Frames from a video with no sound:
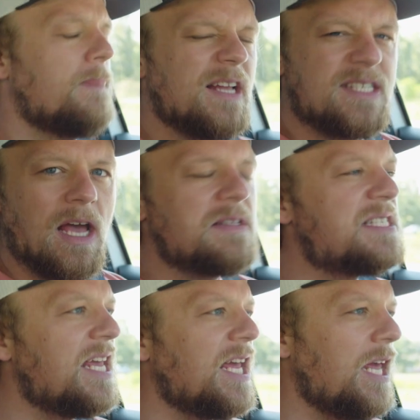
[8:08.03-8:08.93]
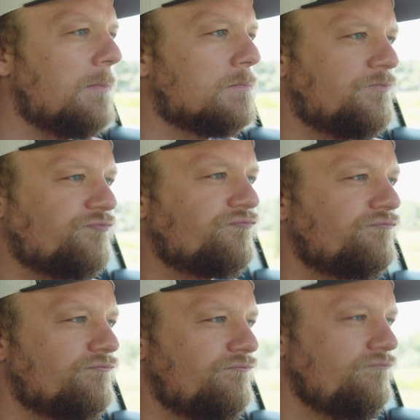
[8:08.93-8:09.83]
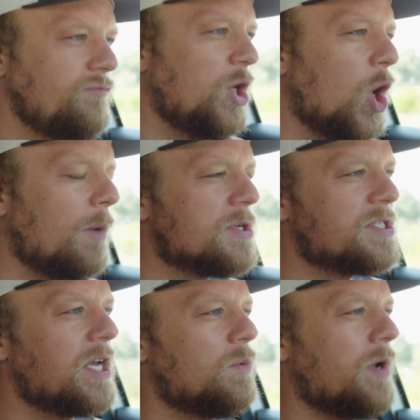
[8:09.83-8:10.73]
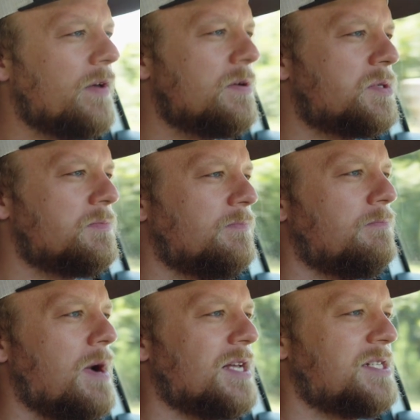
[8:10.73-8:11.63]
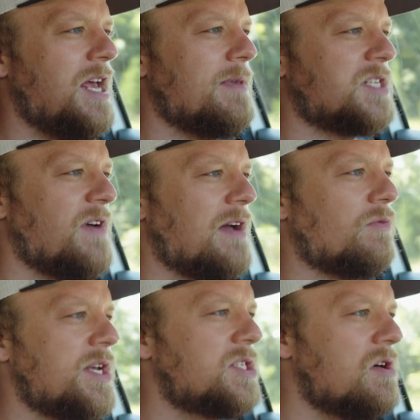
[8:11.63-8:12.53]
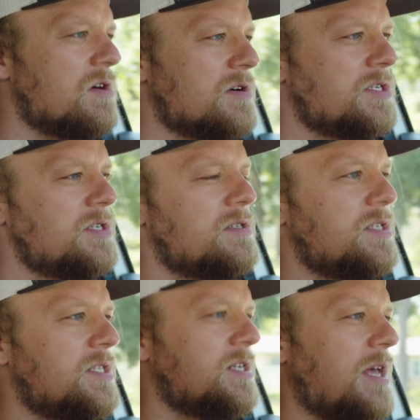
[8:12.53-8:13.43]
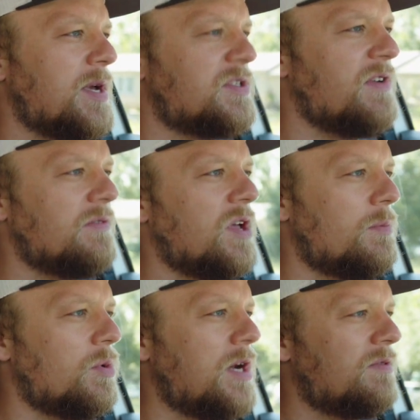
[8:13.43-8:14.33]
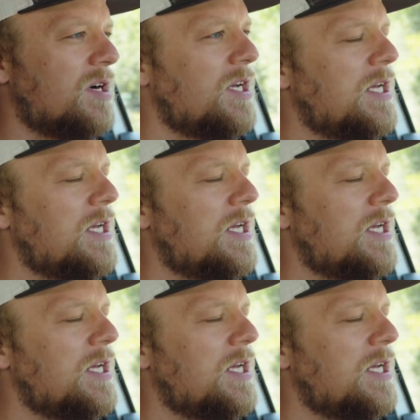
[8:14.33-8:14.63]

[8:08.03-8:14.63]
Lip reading: It sounds zingy, almost like one of those Mazda MX-5 race cars in the MX-5 Cup or whatever.